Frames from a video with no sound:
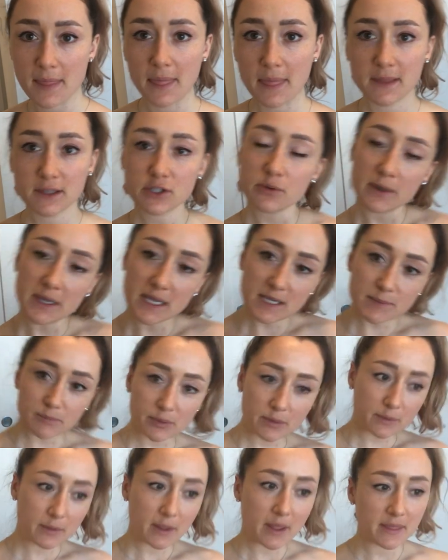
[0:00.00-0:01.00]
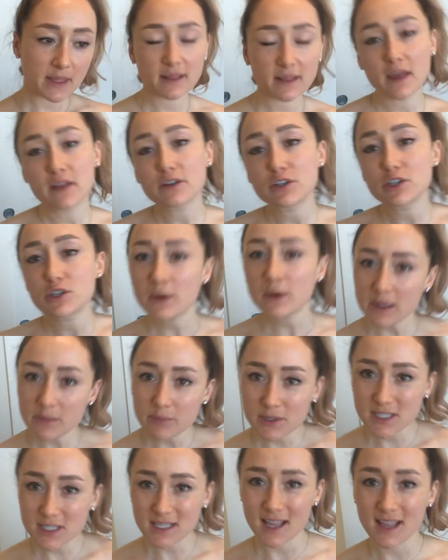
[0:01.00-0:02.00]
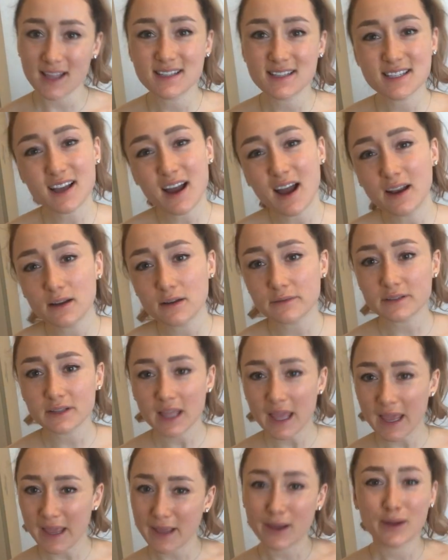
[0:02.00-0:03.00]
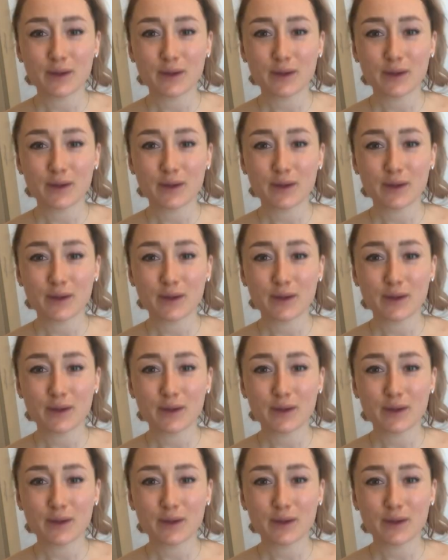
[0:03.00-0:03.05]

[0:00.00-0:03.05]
the other 20%, it's kind of like,